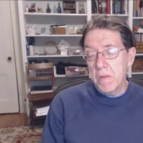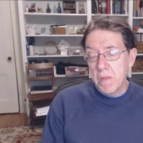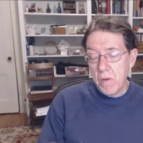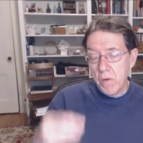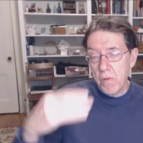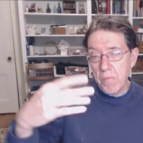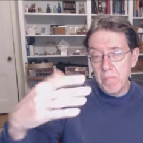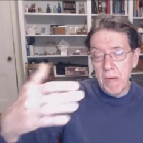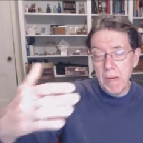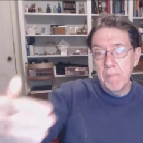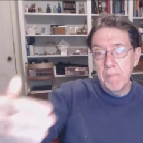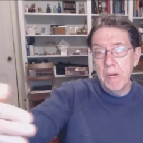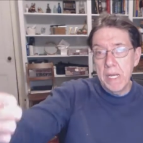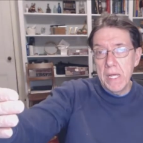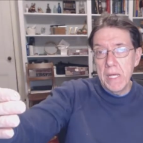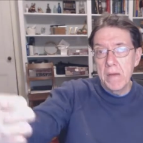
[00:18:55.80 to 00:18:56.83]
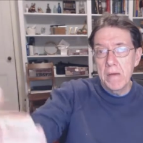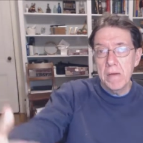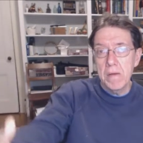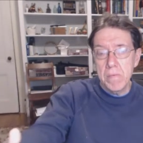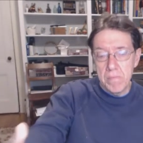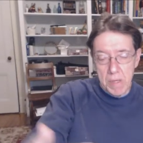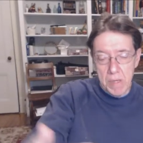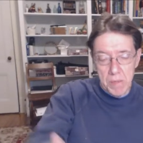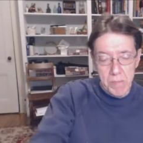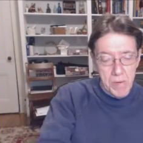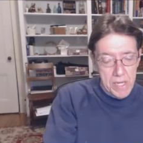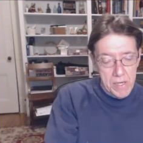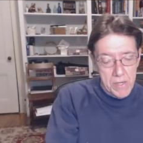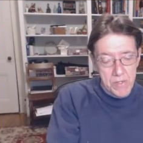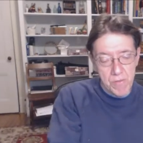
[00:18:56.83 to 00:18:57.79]
you know my money. My
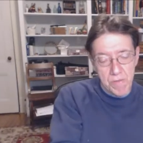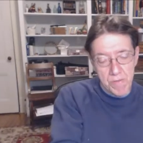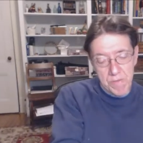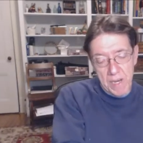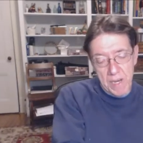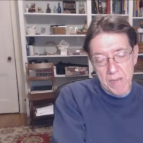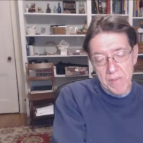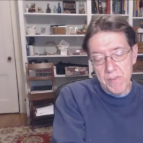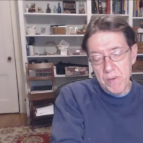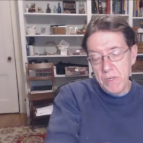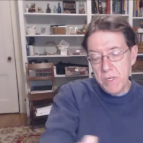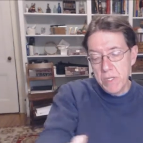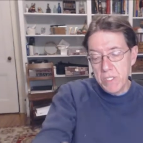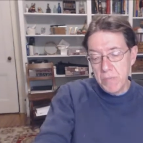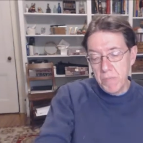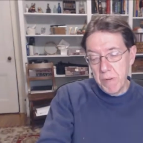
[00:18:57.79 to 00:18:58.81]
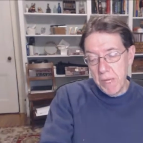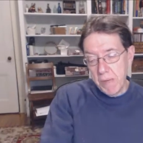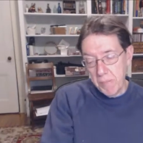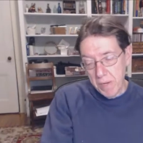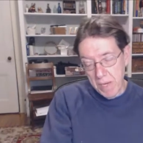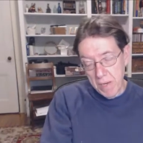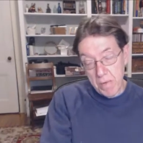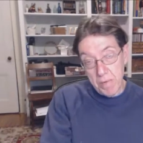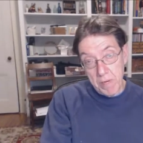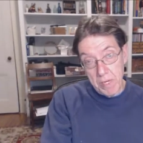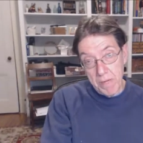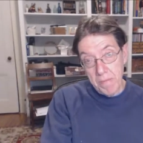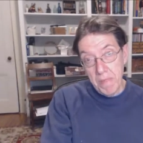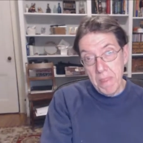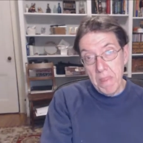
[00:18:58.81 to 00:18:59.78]
money goes from Fiverr to PayPal,
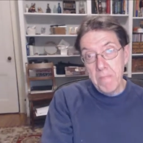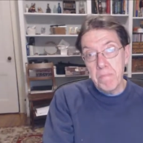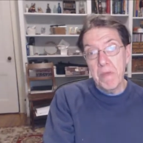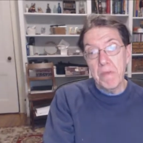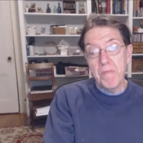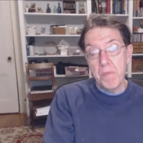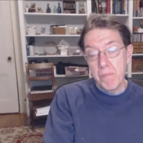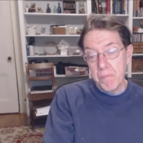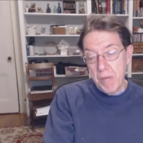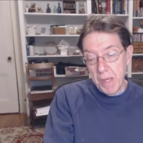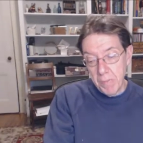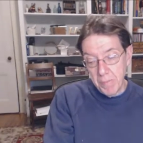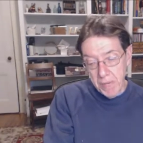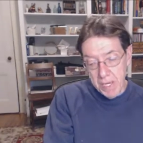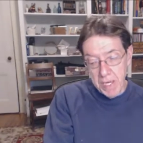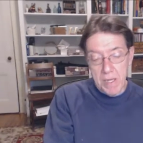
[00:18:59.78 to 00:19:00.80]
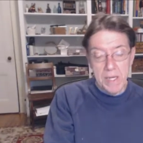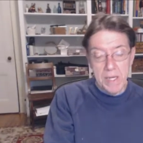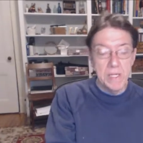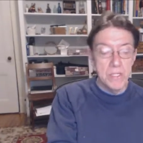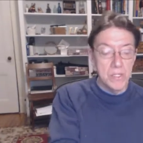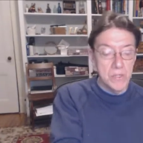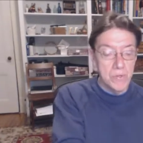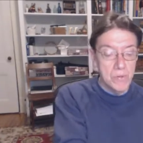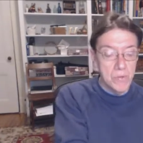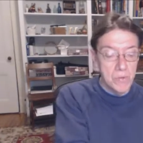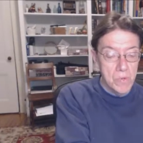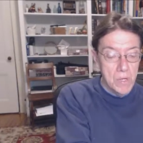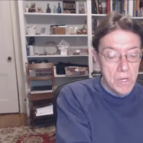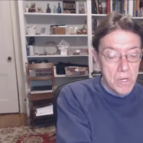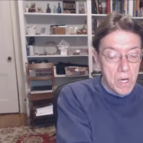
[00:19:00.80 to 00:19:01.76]
right? Then from PayPal
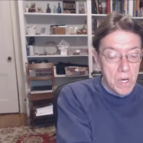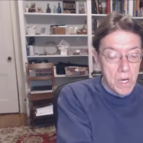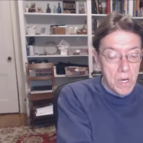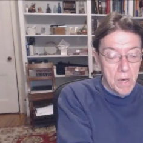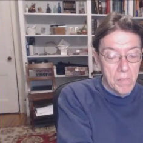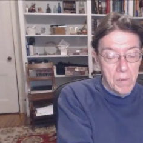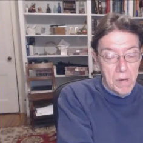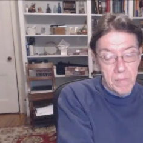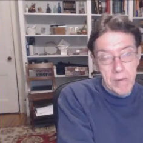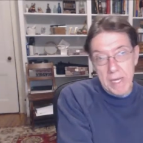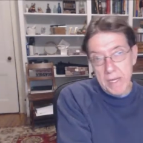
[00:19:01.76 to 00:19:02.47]
into uh, my